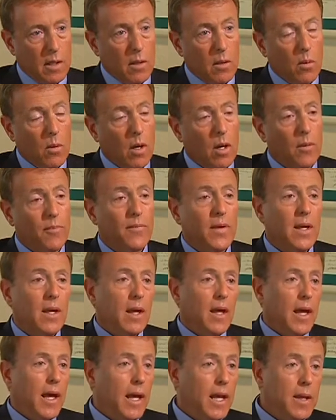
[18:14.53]
Well,
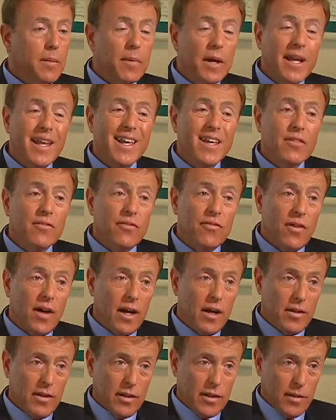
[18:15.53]
anybody can
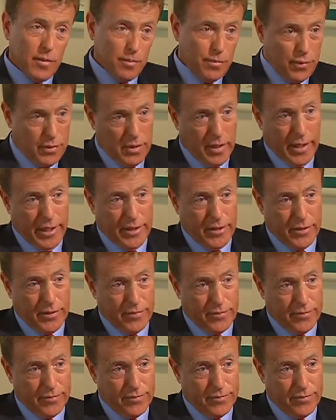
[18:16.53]
file a complaint.